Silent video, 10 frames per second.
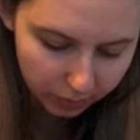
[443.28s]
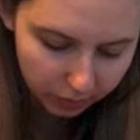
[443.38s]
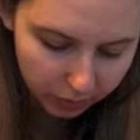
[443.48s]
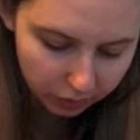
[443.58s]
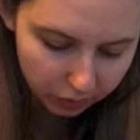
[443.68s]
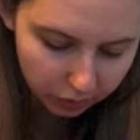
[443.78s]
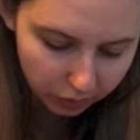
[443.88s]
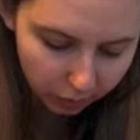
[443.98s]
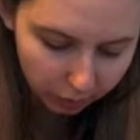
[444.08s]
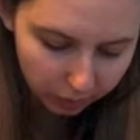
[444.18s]

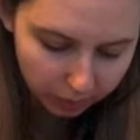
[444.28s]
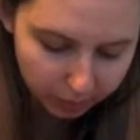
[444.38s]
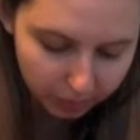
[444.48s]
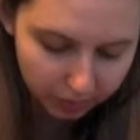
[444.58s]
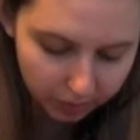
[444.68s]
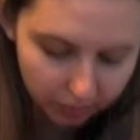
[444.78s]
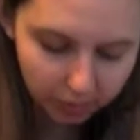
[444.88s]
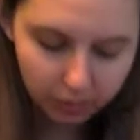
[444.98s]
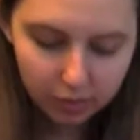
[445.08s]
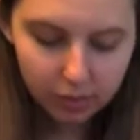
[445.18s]
this beat.
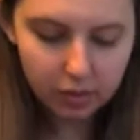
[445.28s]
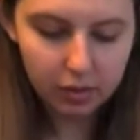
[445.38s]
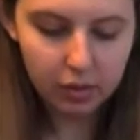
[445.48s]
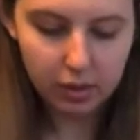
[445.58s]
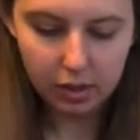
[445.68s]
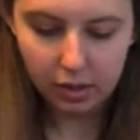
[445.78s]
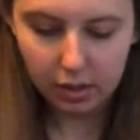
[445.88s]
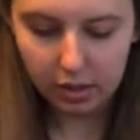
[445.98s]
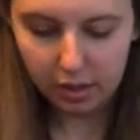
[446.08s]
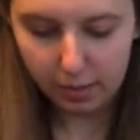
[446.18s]

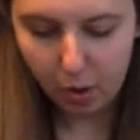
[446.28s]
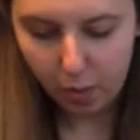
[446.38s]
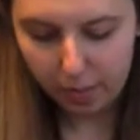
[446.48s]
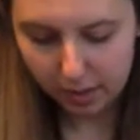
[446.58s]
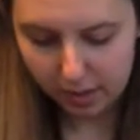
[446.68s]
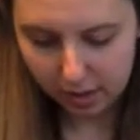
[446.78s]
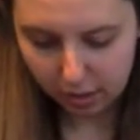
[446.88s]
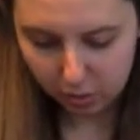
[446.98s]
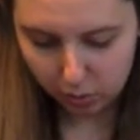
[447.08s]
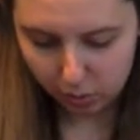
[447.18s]
And I'm hoping it's
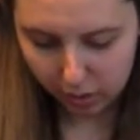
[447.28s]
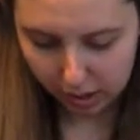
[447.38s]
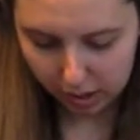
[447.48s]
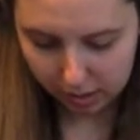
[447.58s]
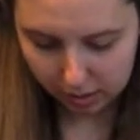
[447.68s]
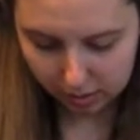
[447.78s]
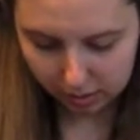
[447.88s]
not too wide.